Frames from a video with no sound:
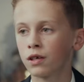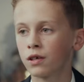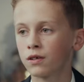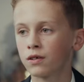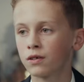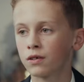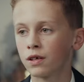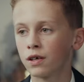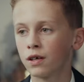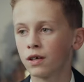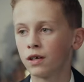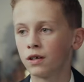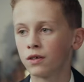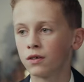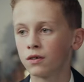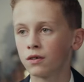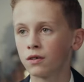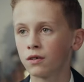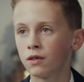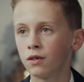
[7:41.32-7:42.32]
get
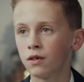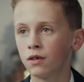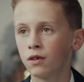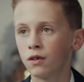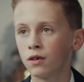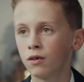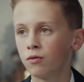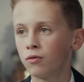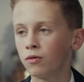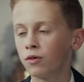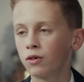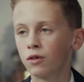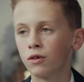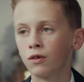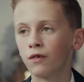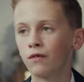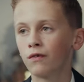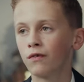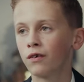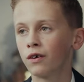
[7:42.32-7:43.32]
sad, wouldn't
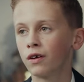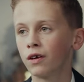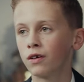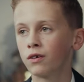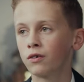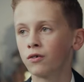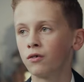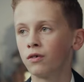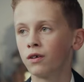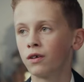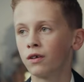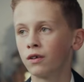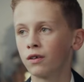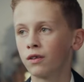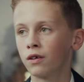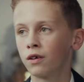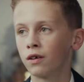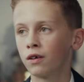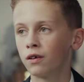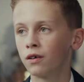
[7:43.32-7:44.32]
overreact or
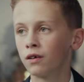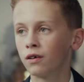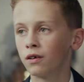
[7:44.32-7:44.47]
anything.